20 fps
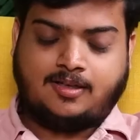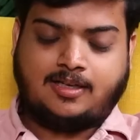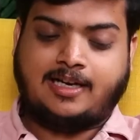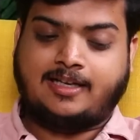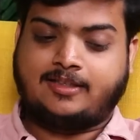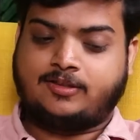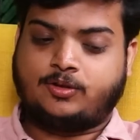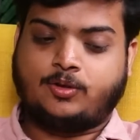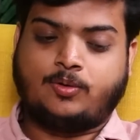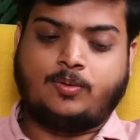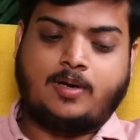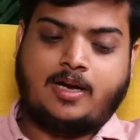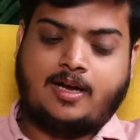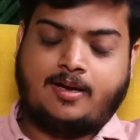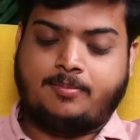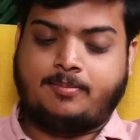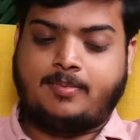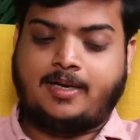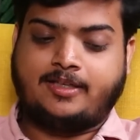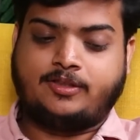Right. So
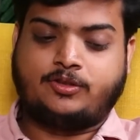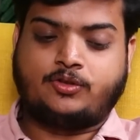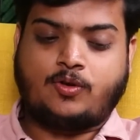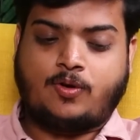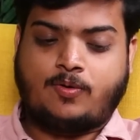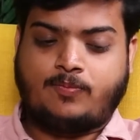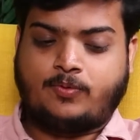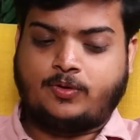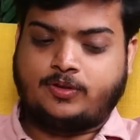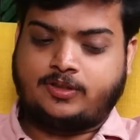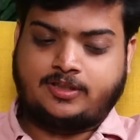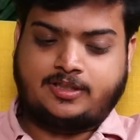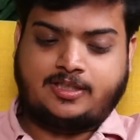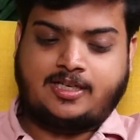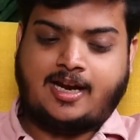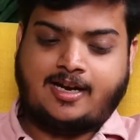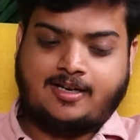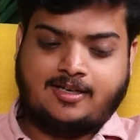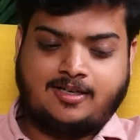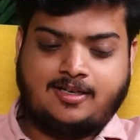my job was a
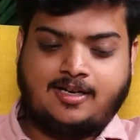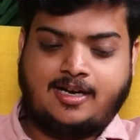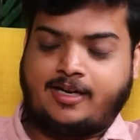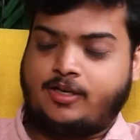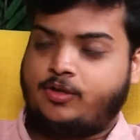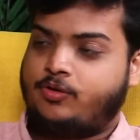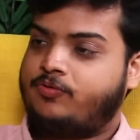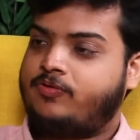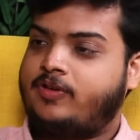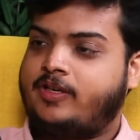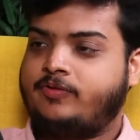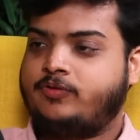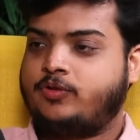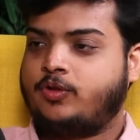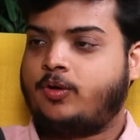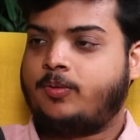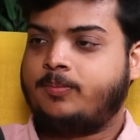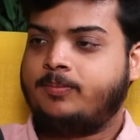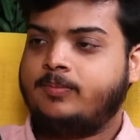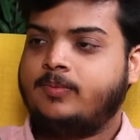standard 9-to-5
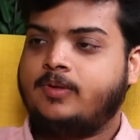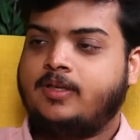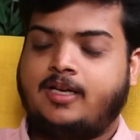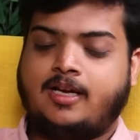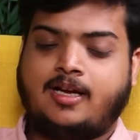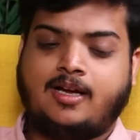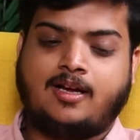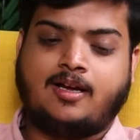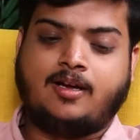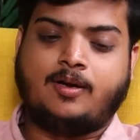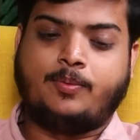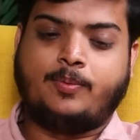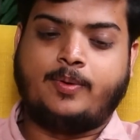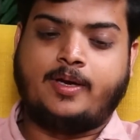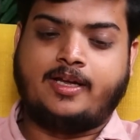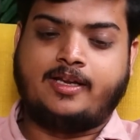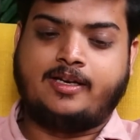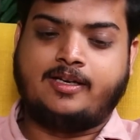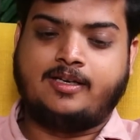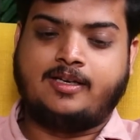job
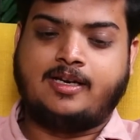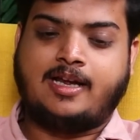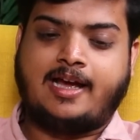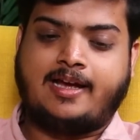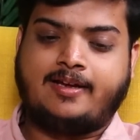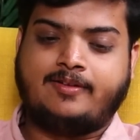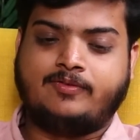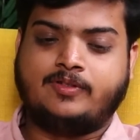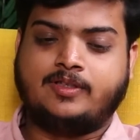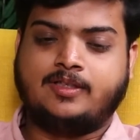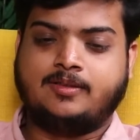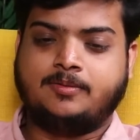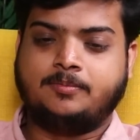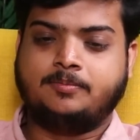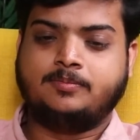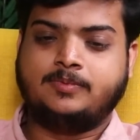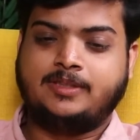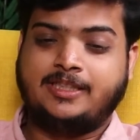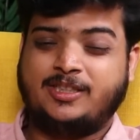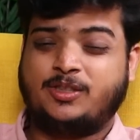wherein I will
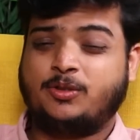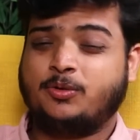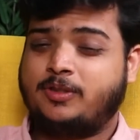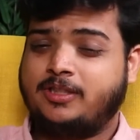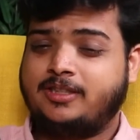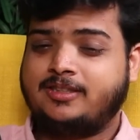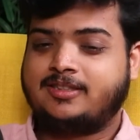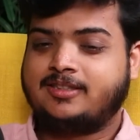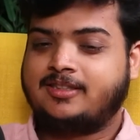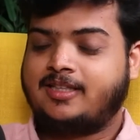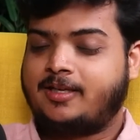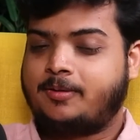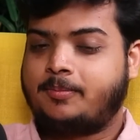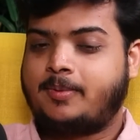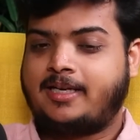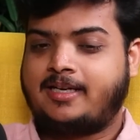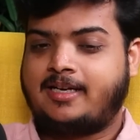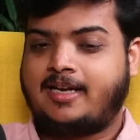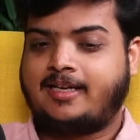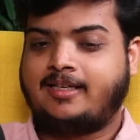need to reach there
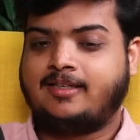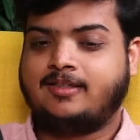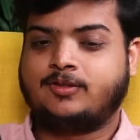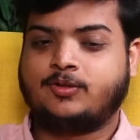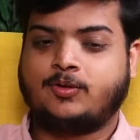by 9.